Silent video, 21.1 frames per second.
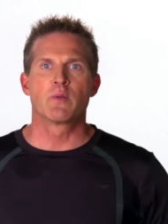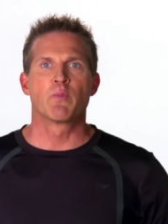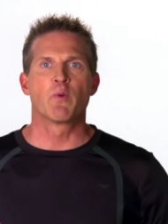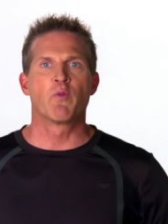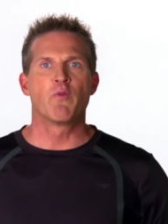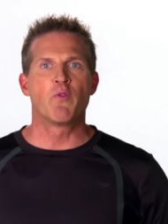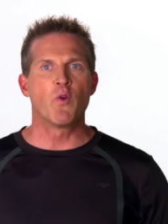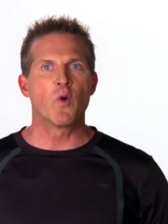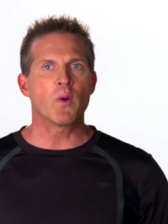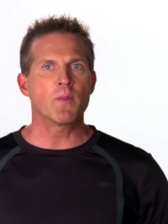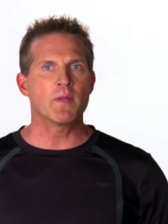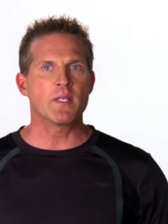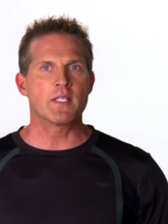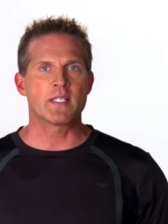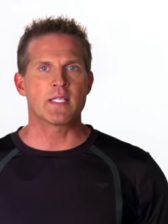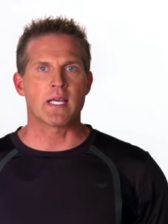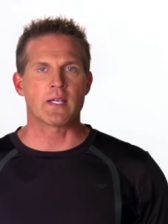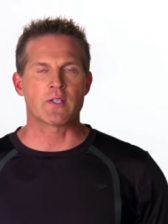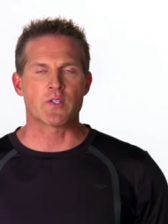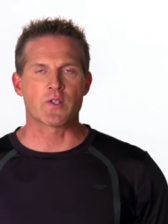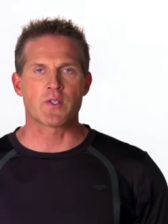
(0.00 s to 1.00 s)
To perform
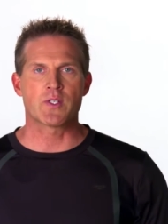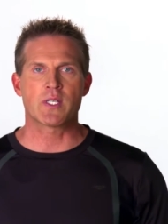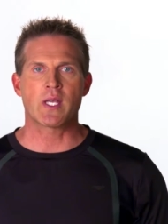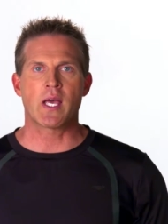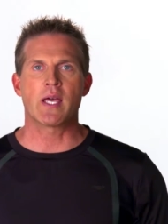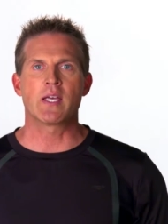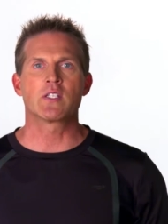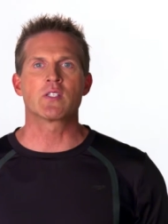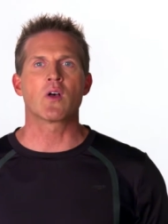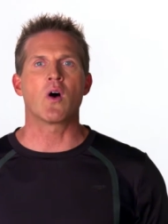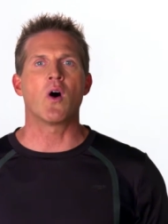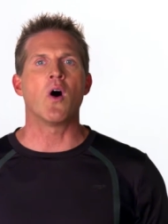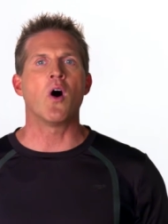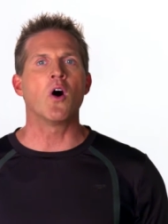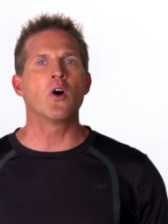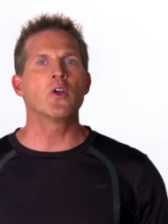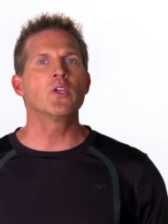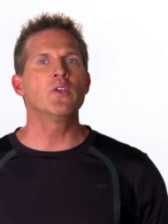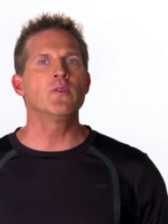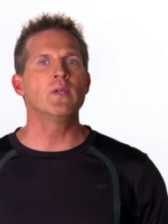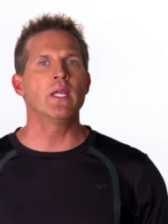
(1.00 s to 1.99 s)
this exercise,
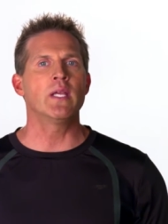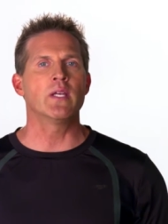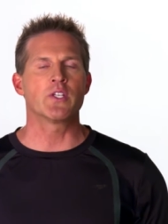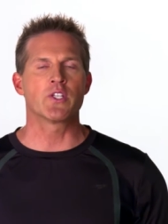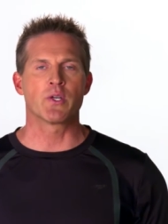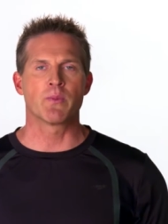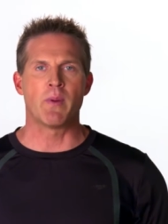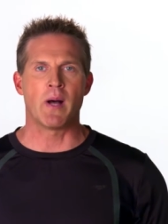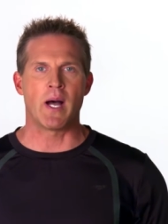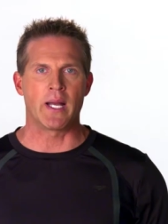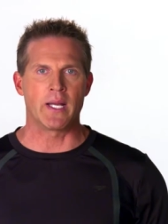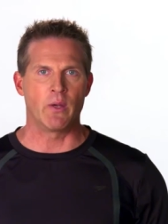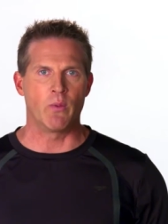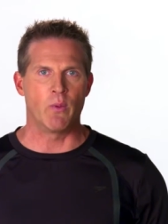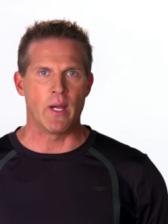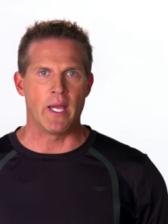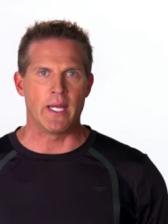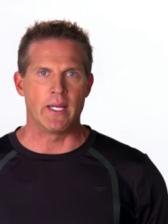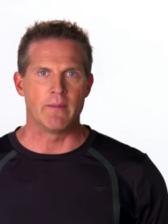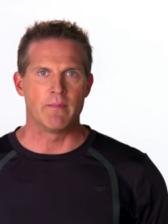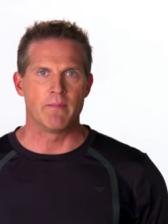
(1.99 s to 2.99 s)
all you need is your body
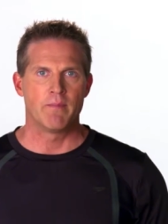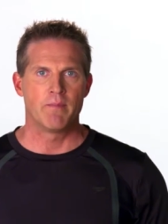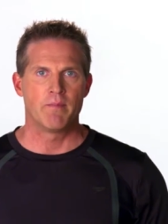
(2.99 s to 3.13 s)
weight.